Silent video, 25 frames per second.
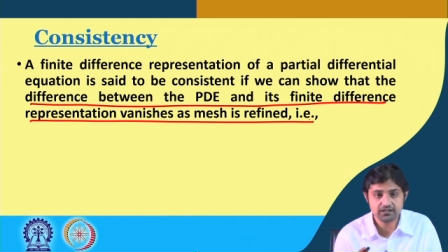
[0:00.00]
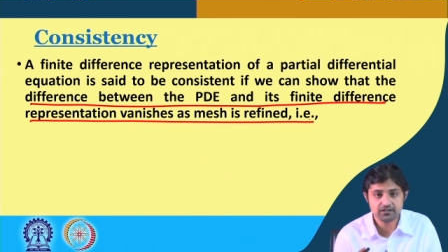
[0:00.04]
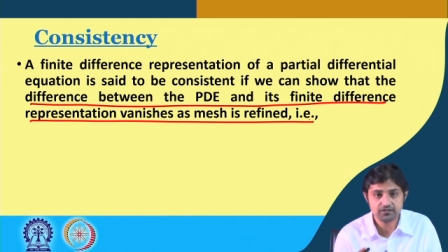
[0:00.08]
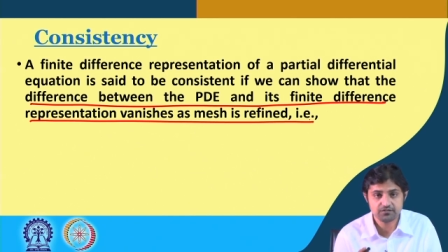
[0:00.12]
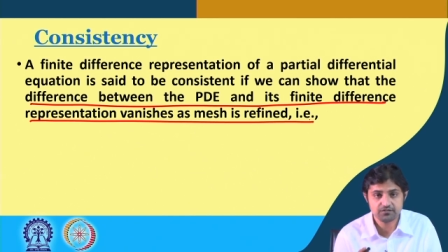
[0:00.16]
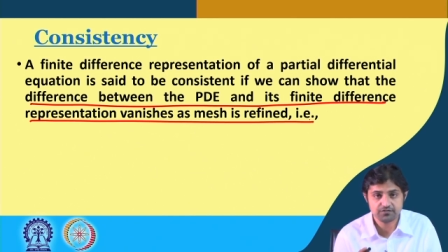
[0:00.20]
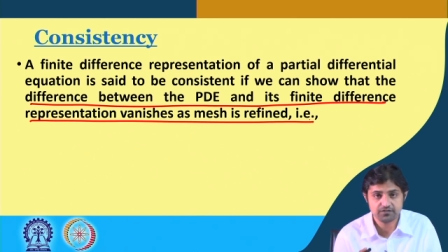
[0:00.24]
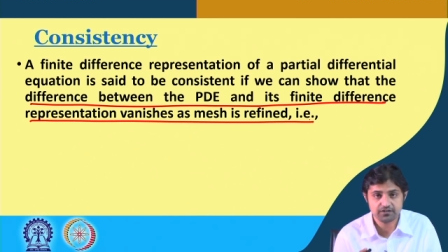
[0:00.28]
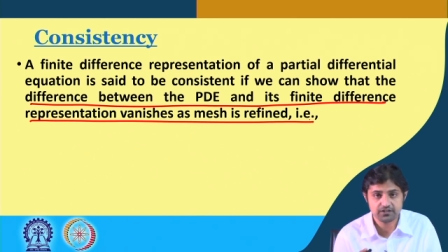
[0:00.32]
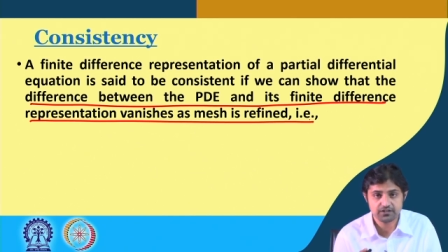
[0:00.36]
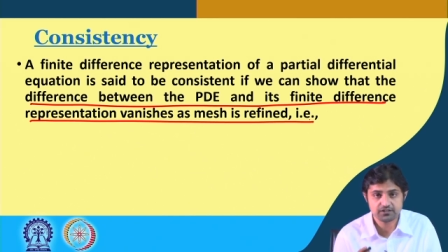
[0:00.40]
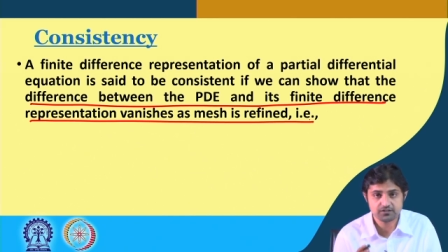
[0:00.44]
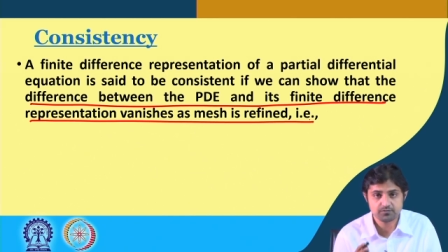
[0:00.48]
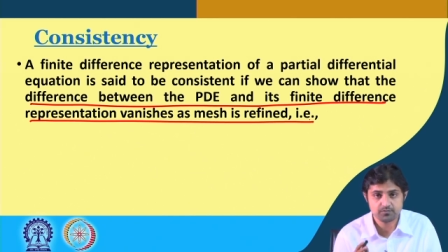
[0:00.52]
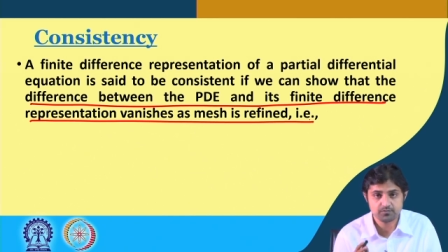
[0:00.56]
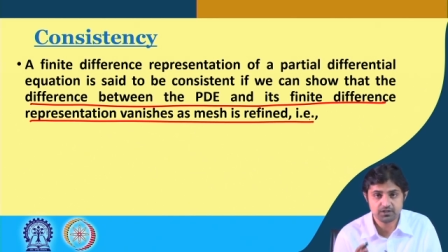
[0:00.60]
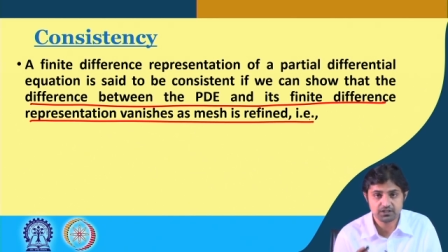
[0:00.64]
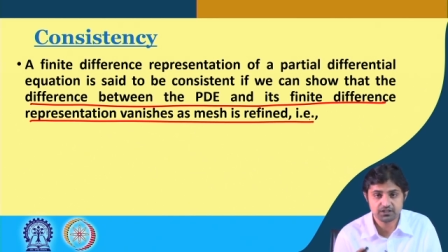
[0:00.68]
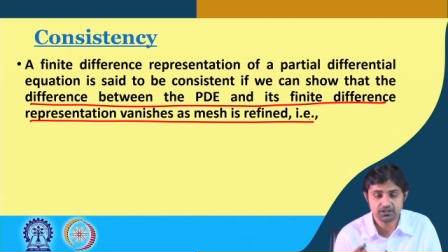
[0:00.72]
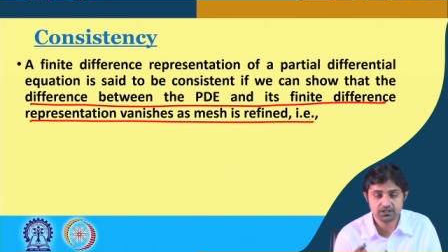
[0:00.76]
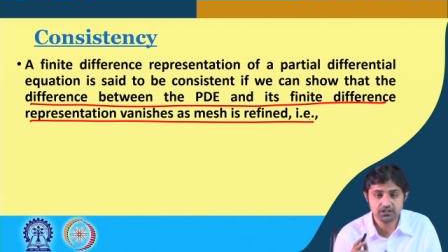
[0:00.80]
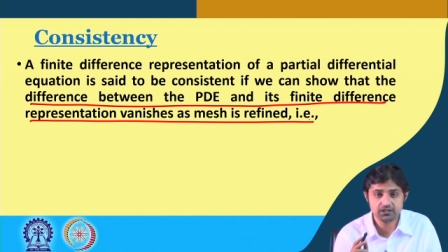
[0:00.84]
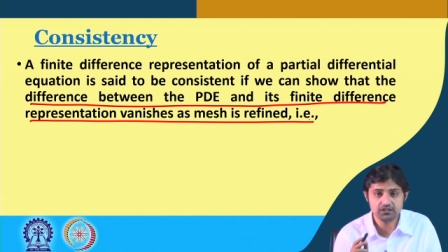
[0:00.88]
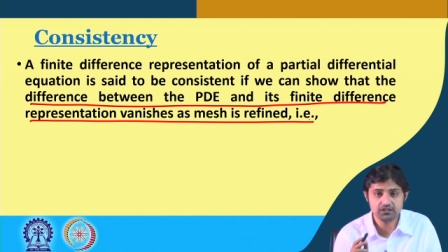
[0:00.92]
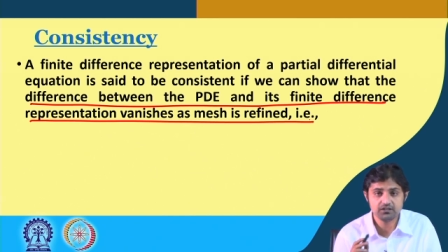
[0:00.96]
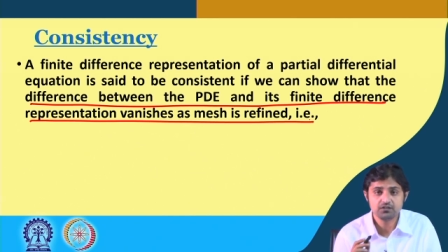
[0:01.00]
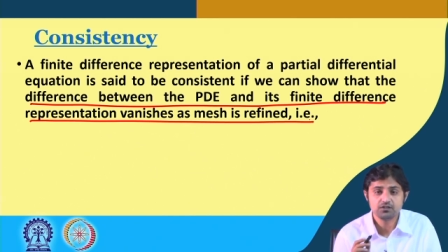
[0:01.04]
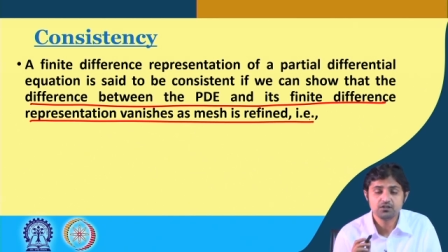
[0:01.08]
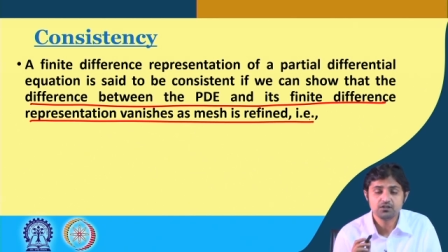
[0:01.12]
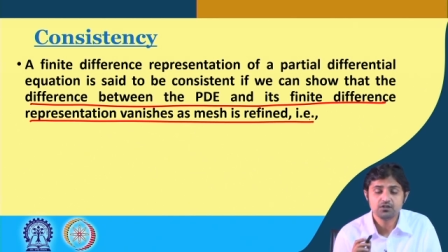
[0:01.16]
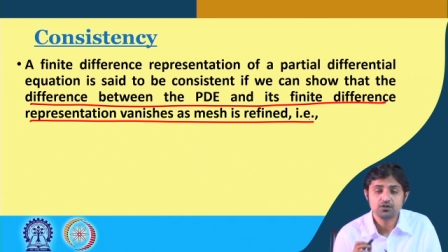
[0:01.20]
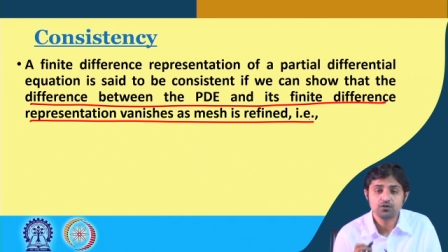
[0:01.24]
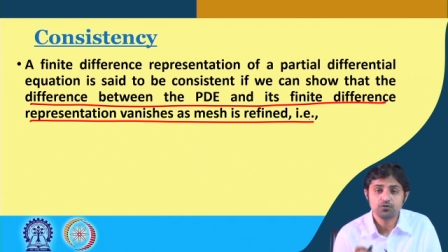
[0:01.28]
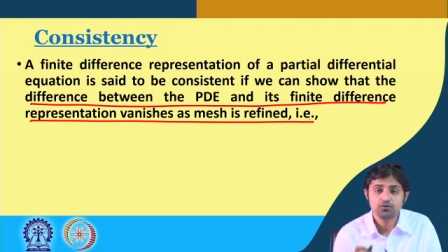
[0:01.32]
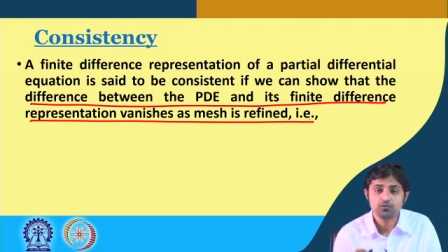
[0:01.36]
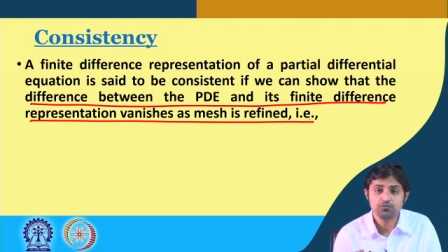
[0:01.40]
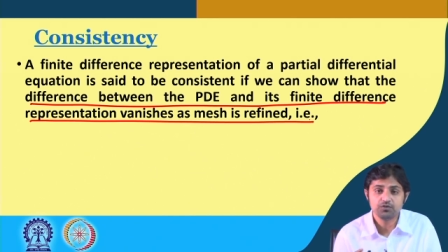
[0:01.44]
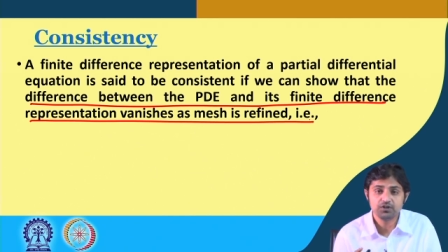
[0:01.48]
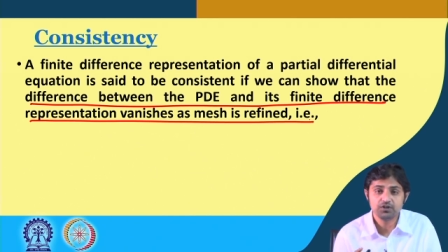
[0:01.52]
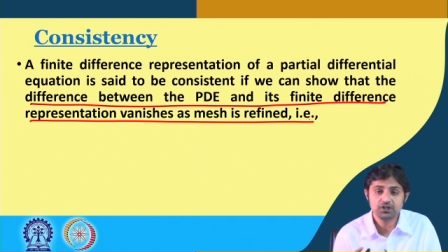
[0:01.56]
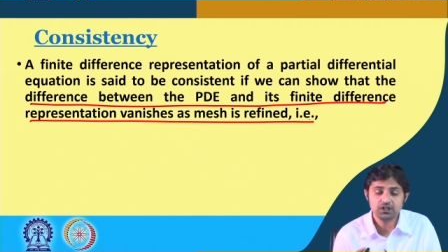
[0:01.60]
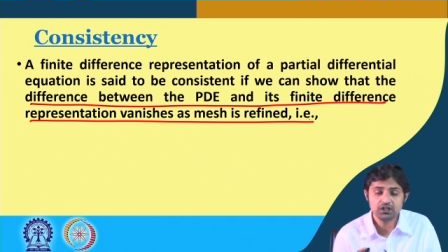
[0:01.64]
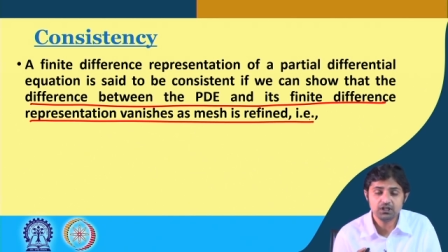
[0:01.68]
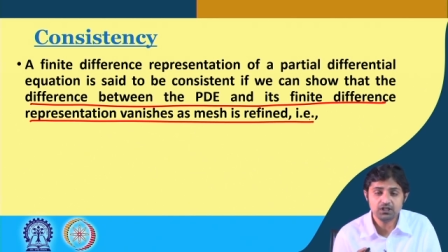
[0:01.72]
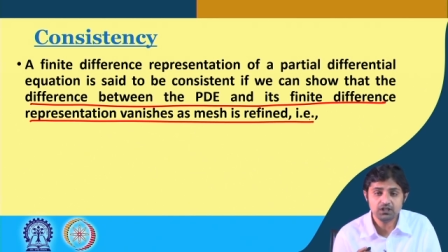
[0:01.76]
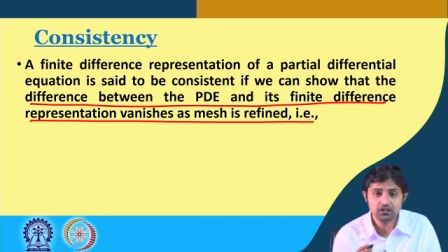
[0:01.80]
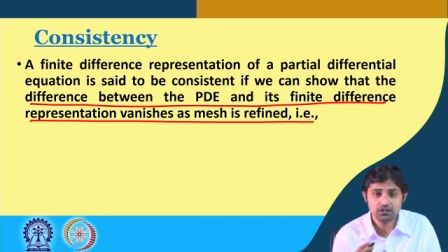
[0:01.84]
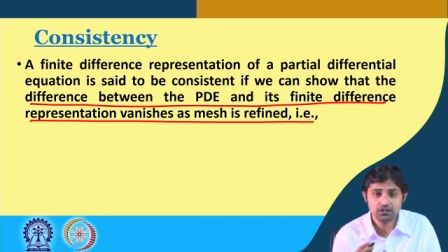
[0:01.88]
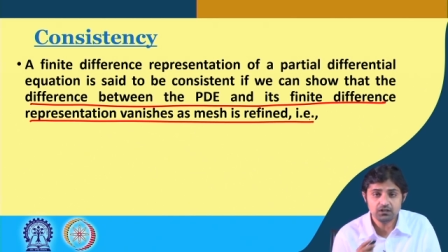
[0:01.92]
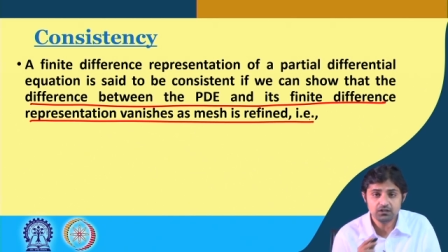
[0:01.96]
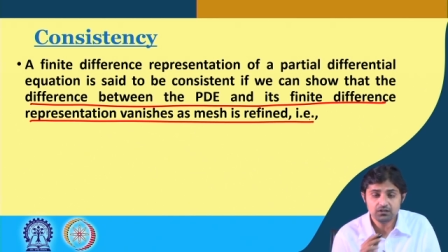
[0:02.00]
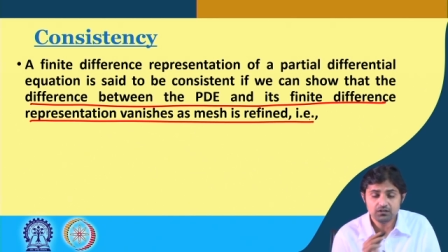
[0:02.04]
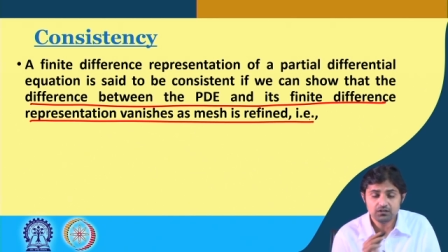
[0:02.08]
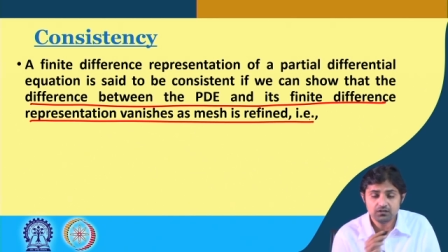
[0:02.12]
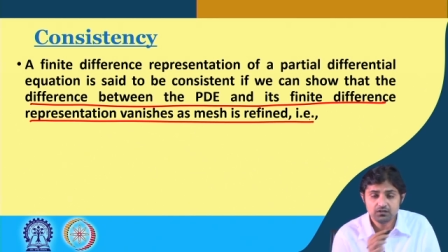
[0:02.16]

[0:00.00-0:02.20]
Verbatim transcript: difference method will